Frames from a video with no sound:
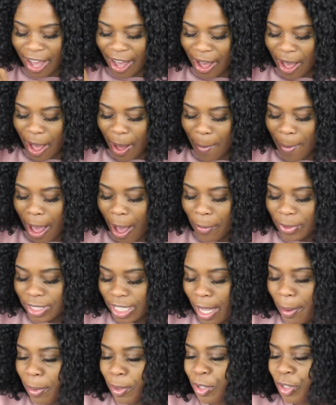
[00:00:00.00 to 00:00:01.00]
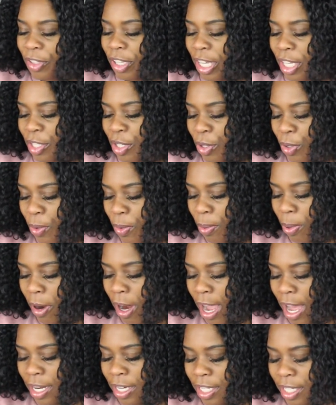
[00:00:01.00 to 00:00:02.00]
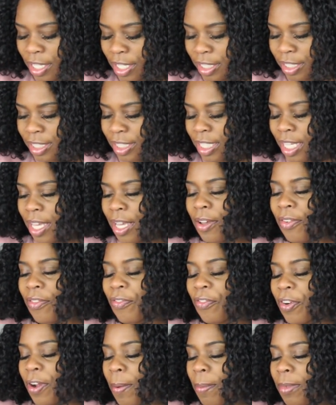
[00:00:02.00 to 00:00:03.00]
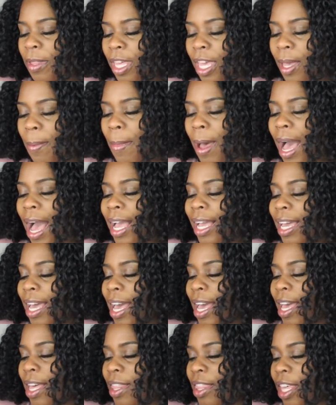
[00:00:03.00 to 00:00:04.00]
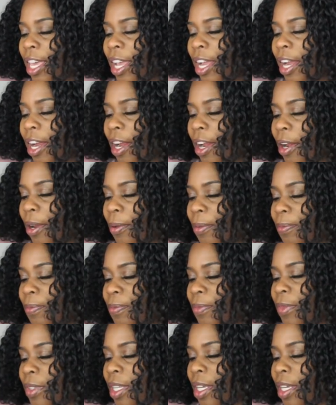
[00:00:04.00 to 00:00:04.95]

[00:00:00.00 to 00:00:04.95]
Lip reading: I was able to get 2 products from them. I got their